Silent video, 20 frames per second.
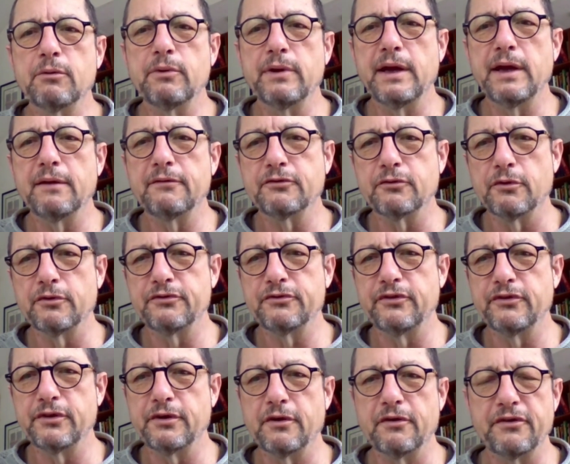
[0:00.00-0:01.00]
we have
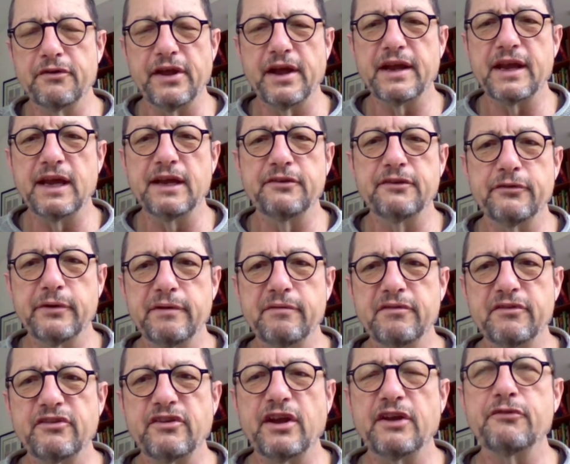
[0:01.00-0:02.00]
sources that are decades or
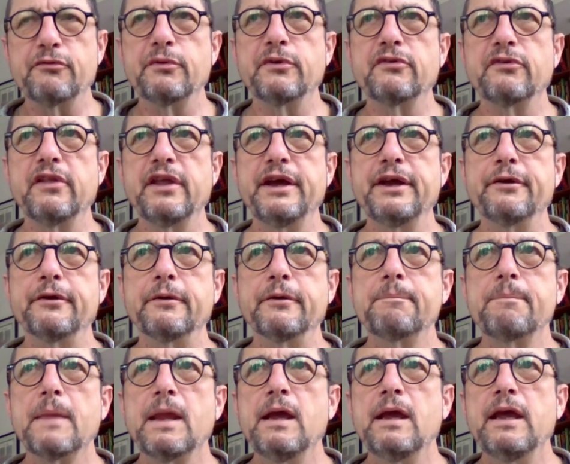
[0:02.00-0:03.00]
even centuries later.